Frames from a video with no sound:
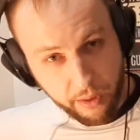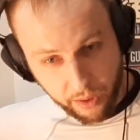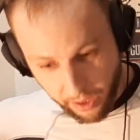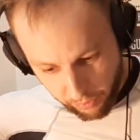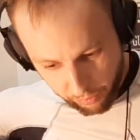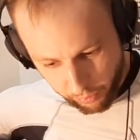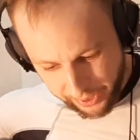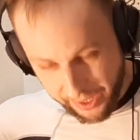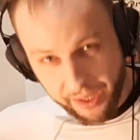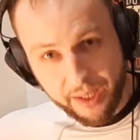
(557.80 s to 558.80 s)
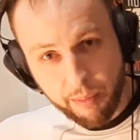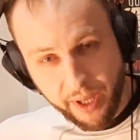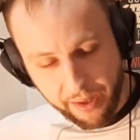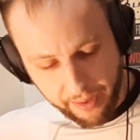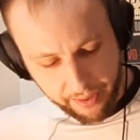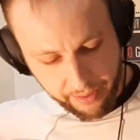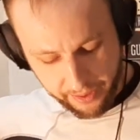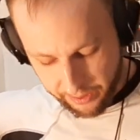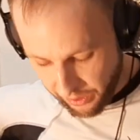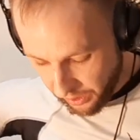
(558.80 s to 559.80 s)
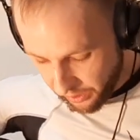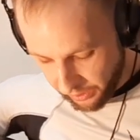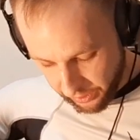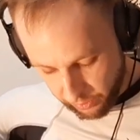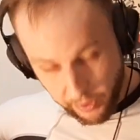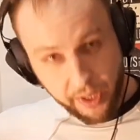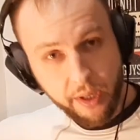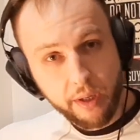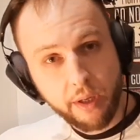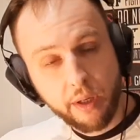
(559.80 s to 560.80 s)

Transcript: How we can explain this? It's very